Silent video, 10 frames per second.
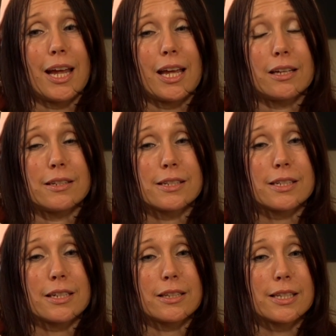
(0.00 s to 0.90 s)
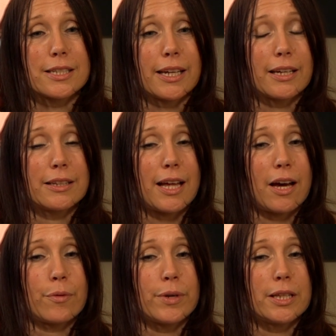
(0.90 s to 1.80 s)
And the second
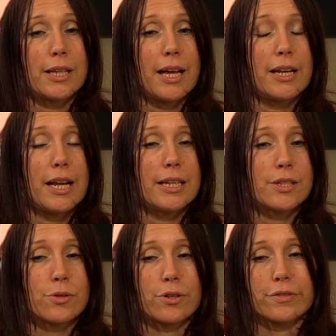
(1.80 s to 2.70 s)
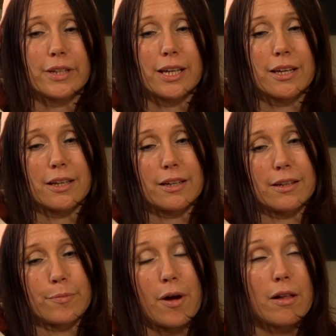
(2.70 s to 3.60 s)
that we let any sort of like
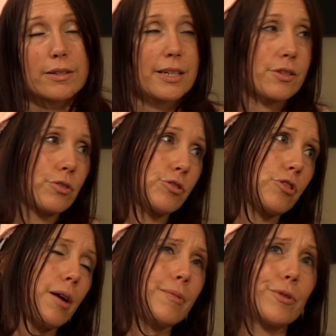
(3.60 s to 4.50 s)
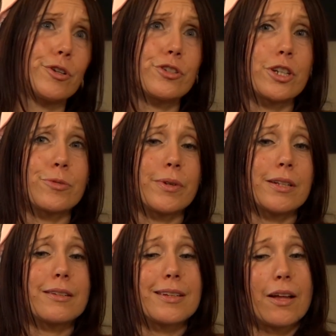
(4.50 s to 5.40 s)
politics or drama or
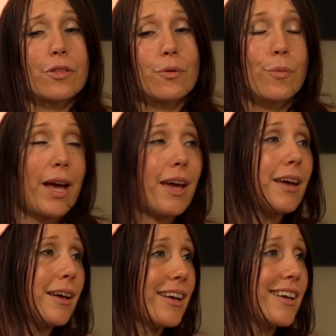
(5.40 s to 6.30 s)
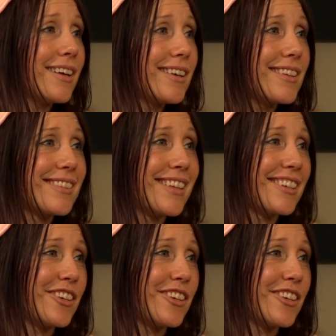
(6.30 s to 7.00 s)
judgment get in the way, then